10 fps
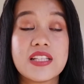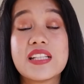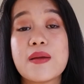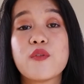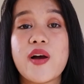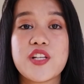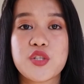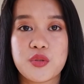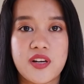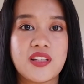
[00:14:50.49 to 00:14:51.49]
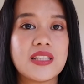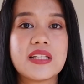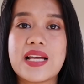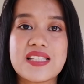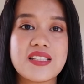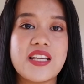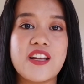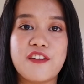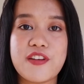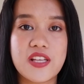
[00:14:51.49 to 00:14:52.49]
I'm quite sure that it has
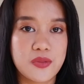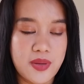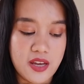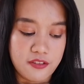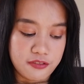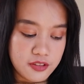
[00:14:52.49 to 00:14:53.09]
enough SPF.